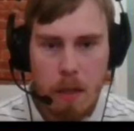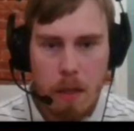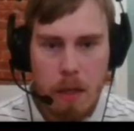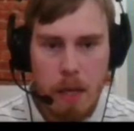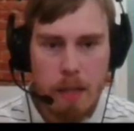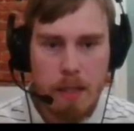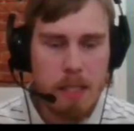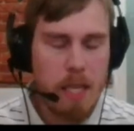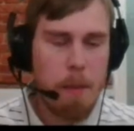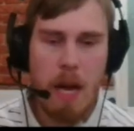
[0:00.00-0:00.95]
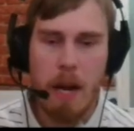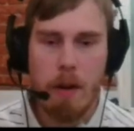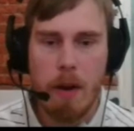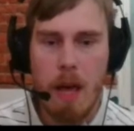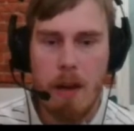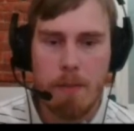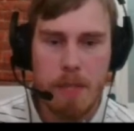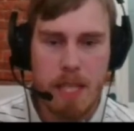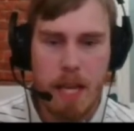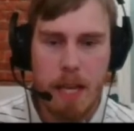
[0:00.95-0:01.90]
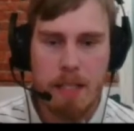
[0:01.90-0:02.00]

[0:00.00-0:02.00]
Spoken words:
And this game had a lot of mistakes.